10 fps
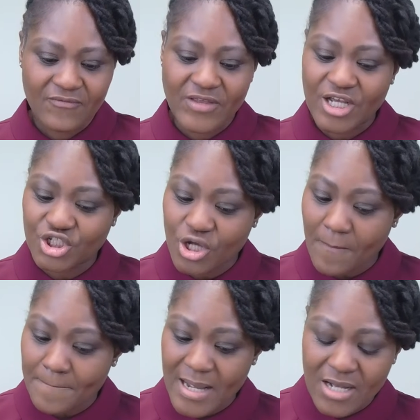They
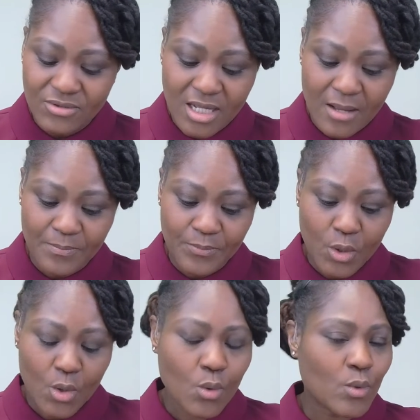shall mount up
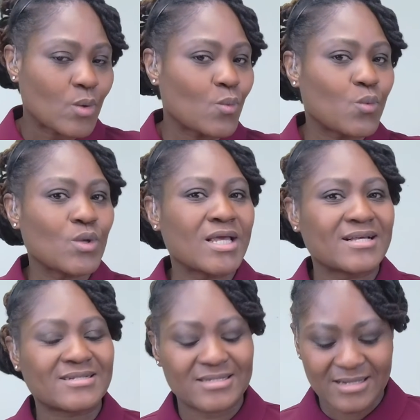with
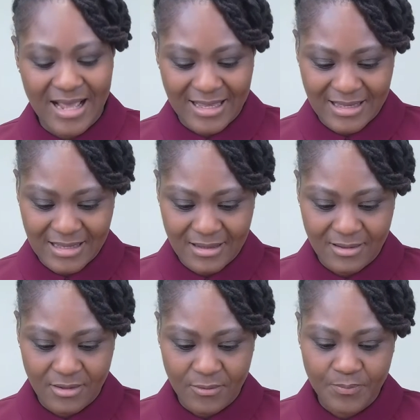wings like
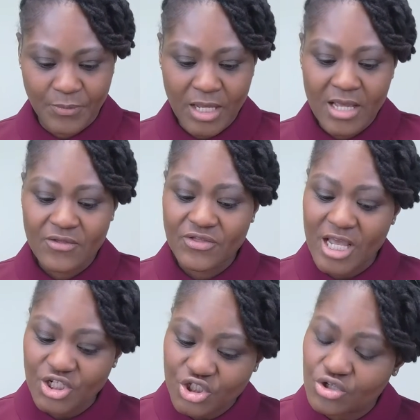eagle.
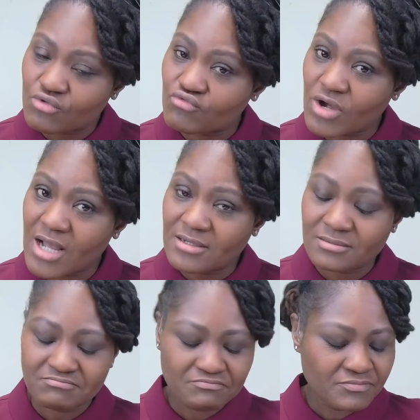They shall run
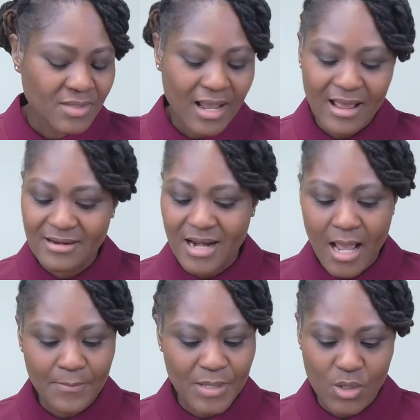and
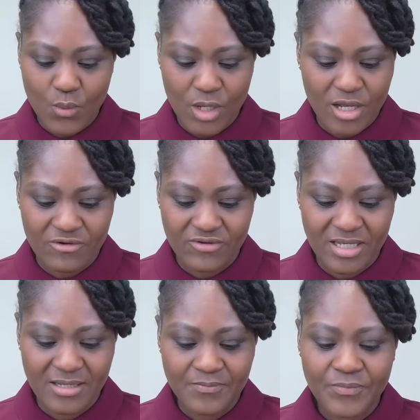not be
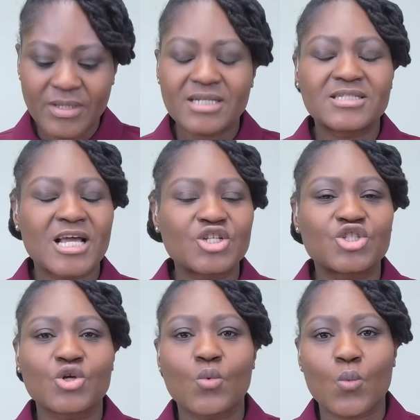weary. They
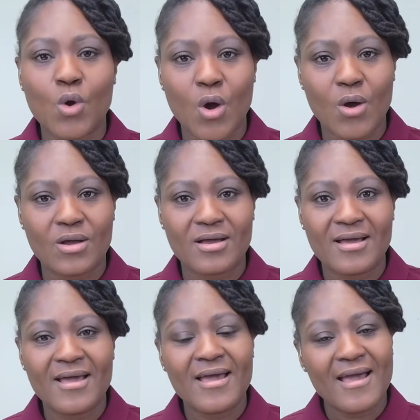shall walk
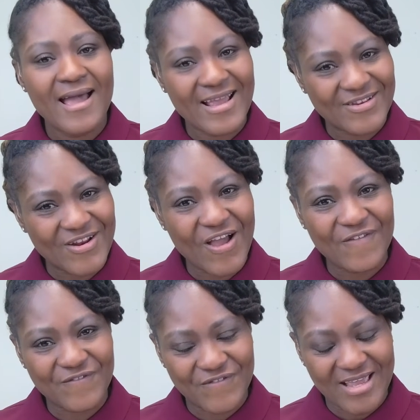and
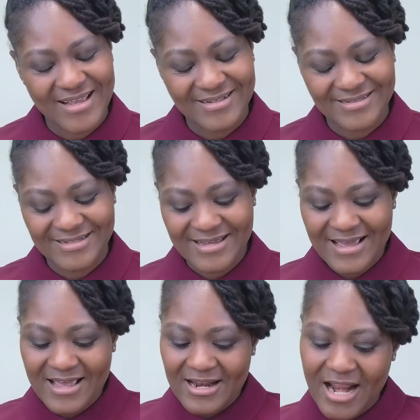not faint."
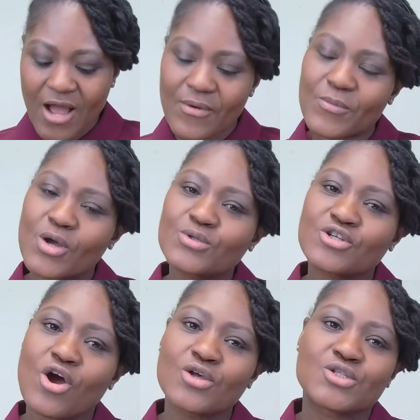Now I'm going
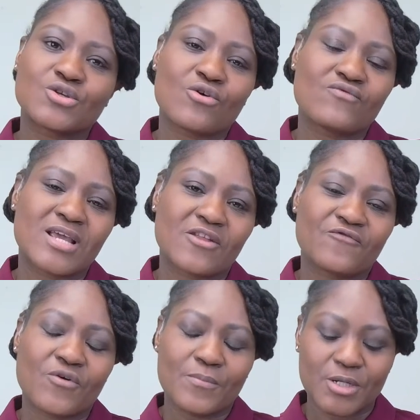to also read it
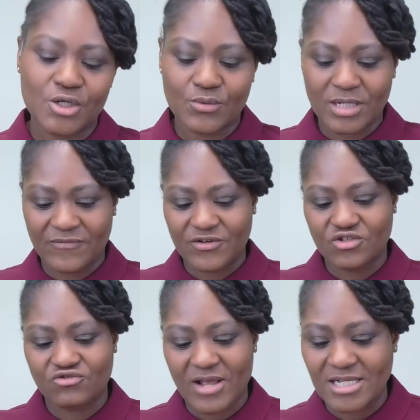from the New Living
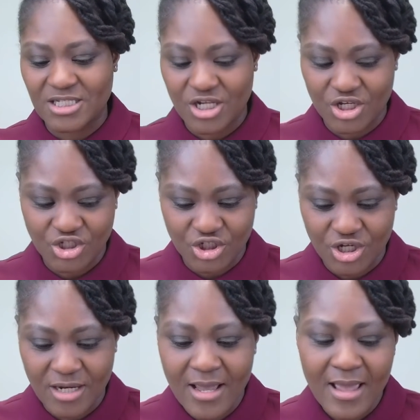
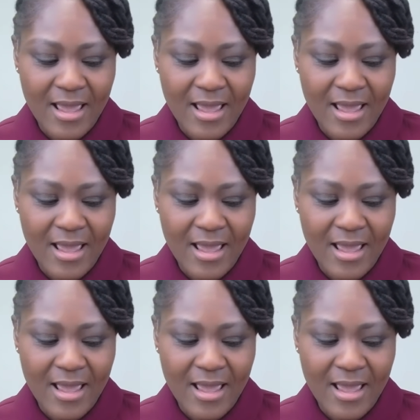Translation.